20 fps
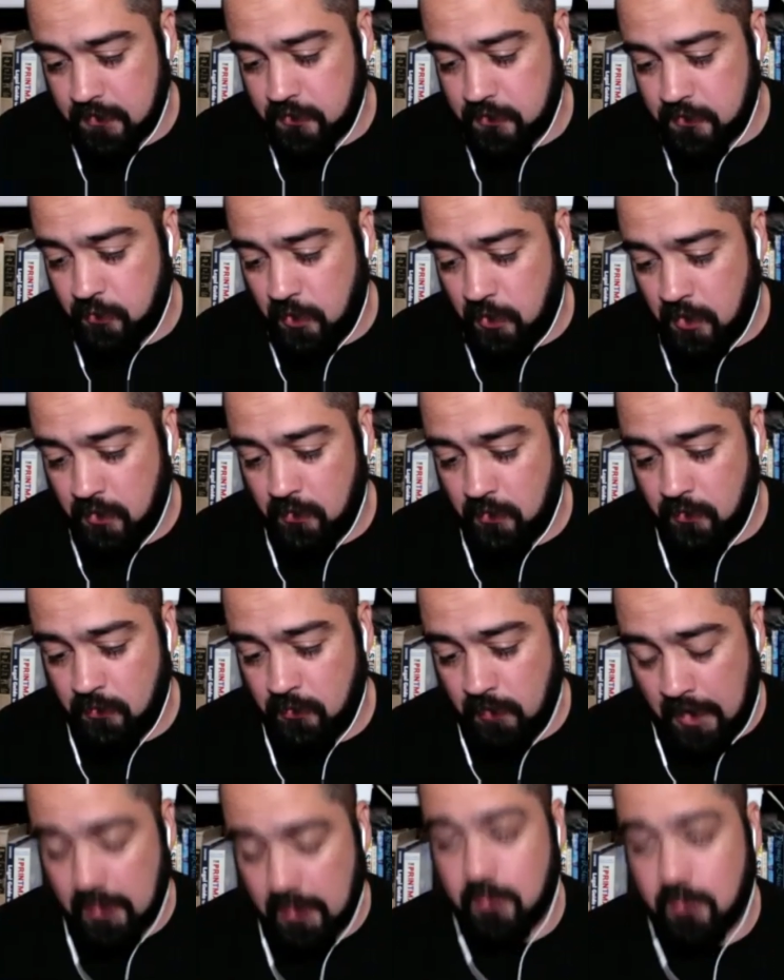about
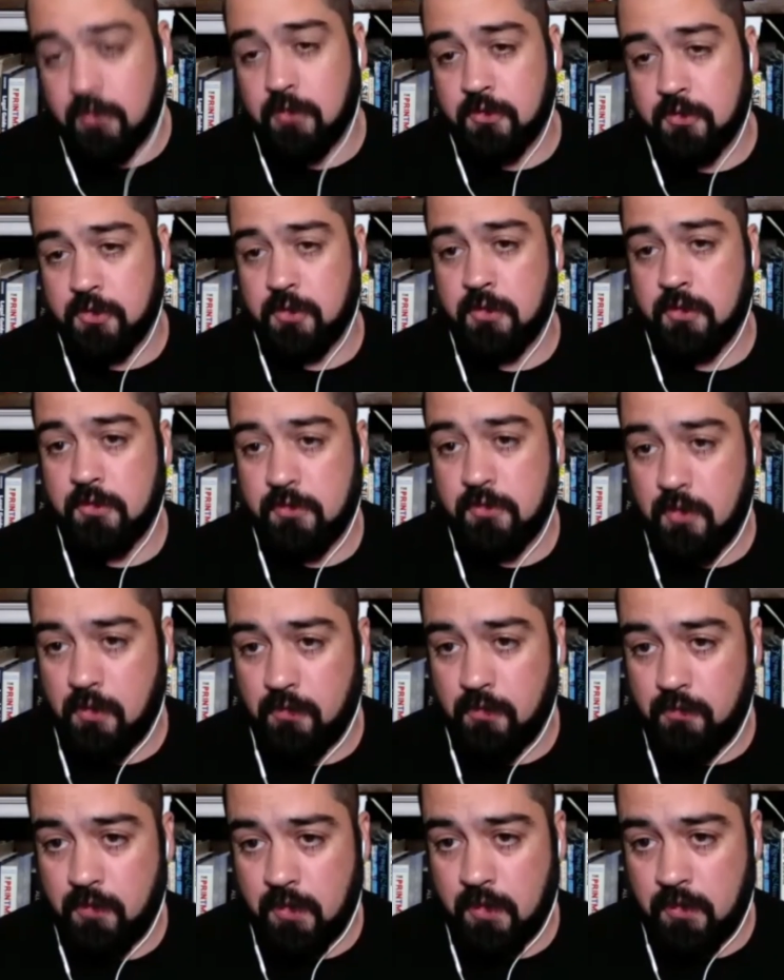my culture and
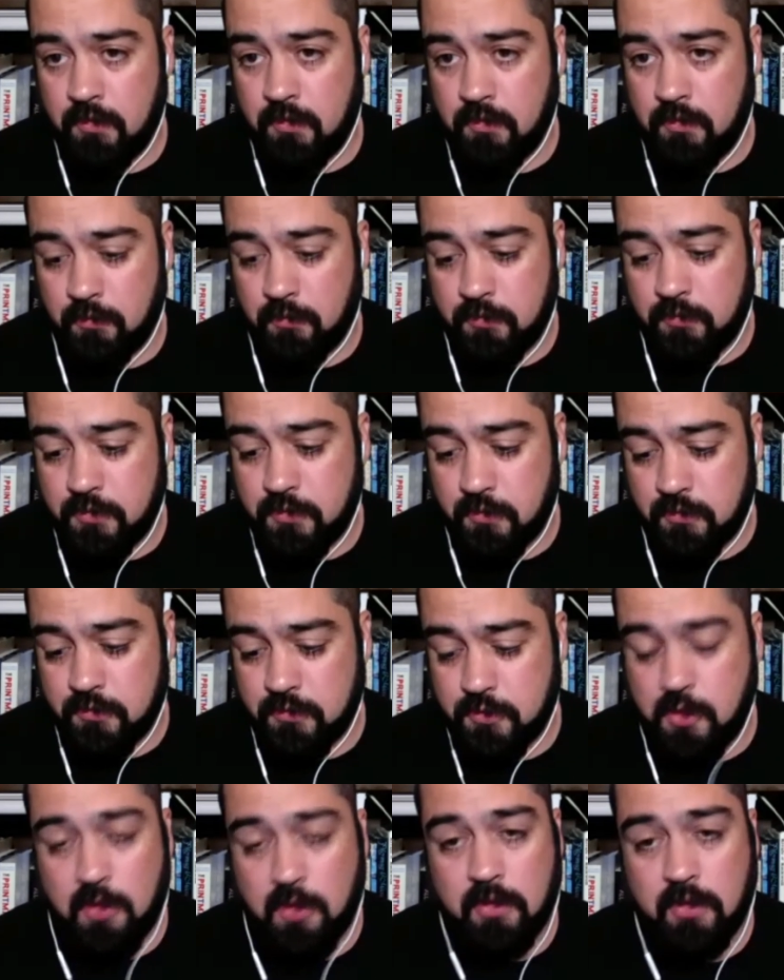stuff, and I'm still
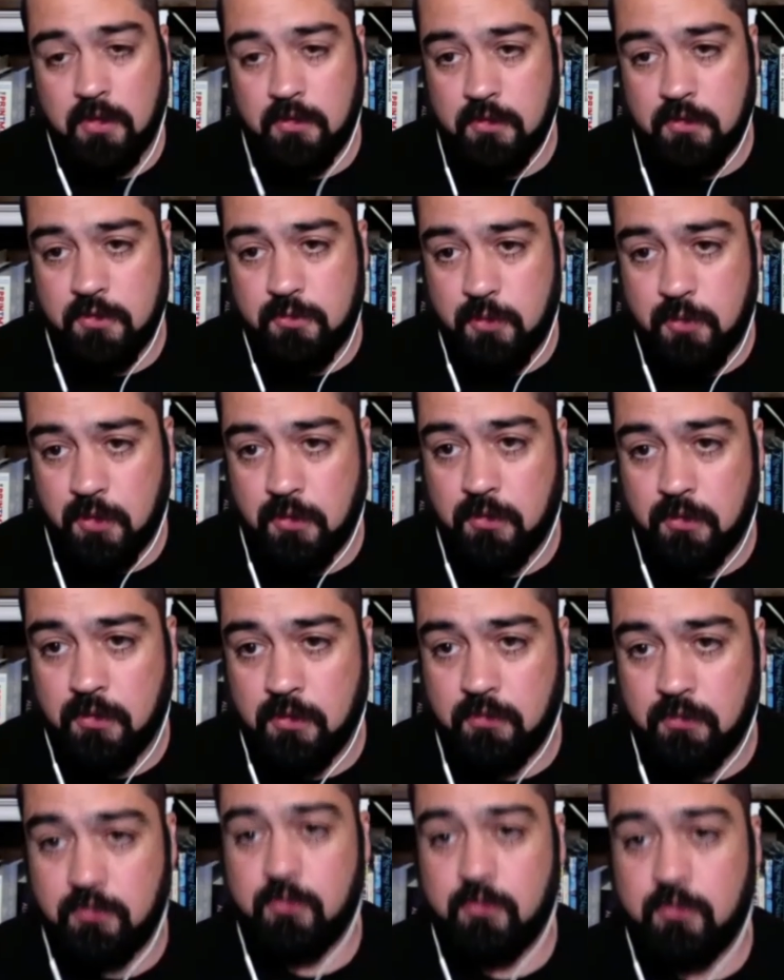stuck in this middle
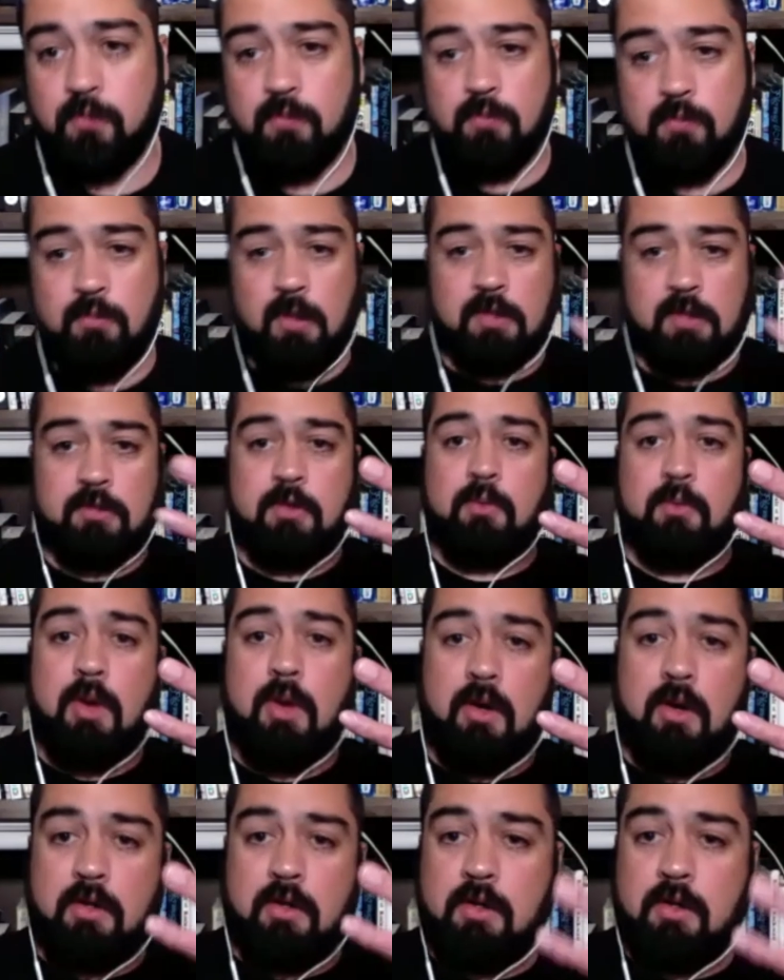of Mexican
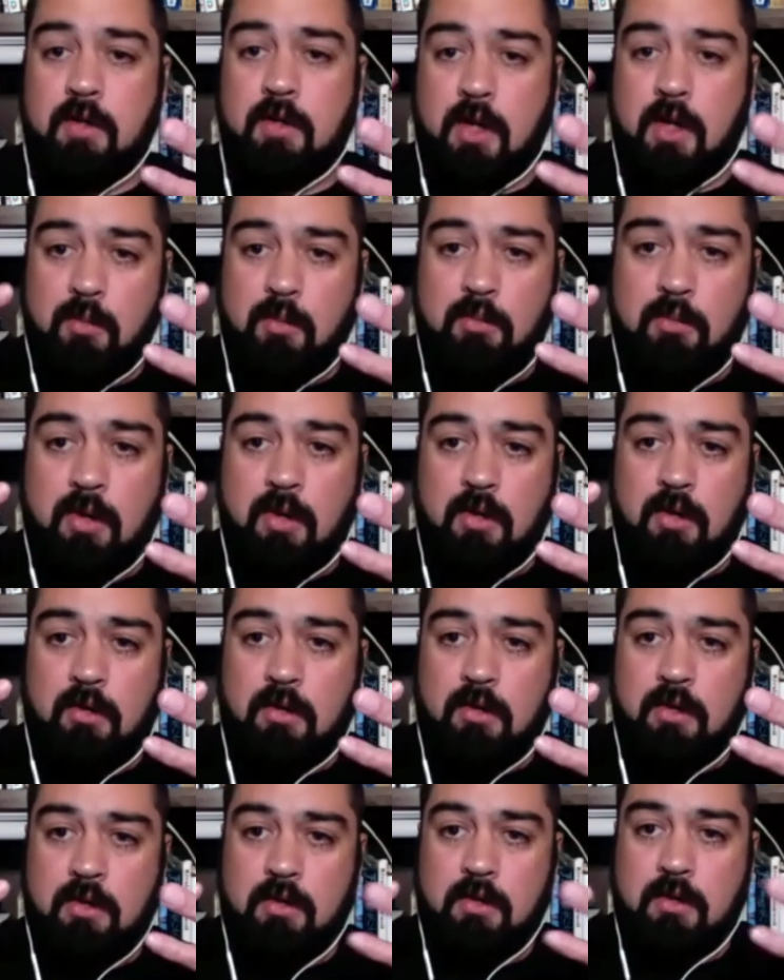American, Arab
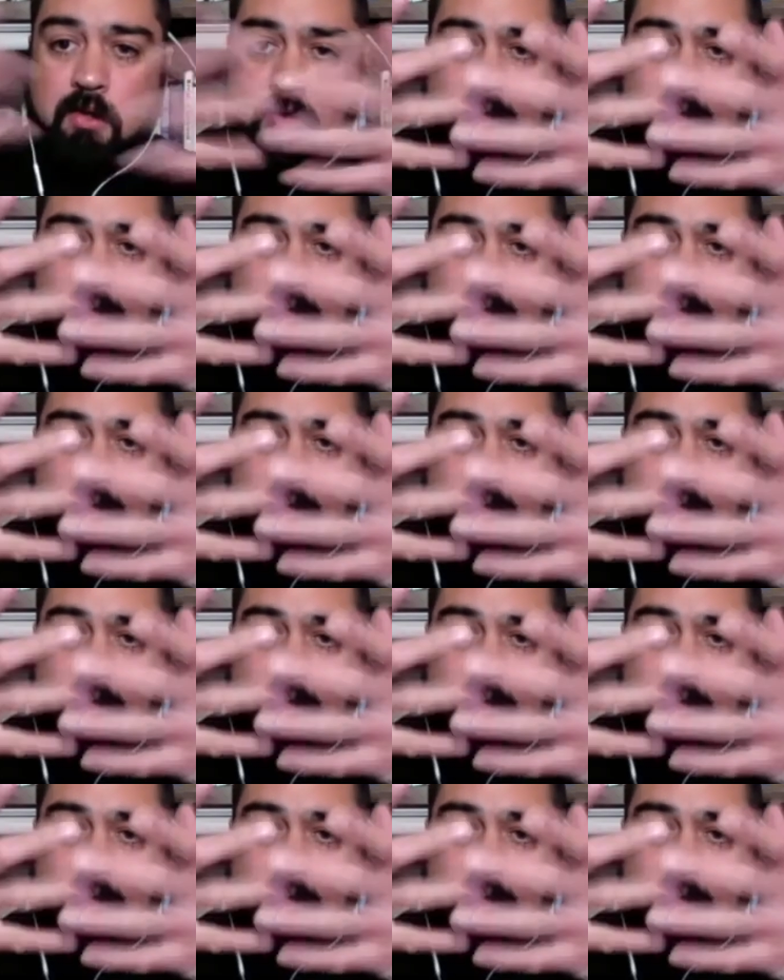American.